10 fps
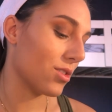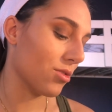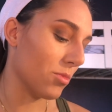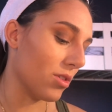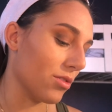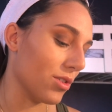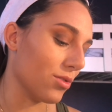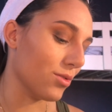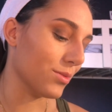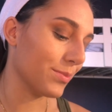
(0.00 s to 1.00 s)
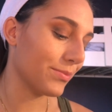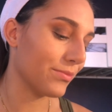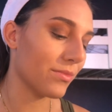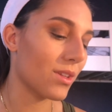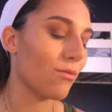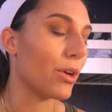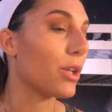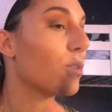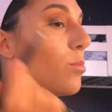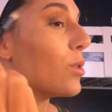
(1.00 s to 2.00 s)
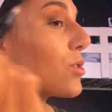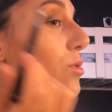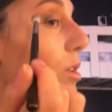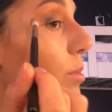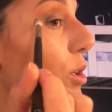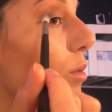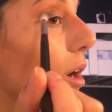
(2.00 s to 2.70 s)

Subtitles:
a small little regular bookstore, but you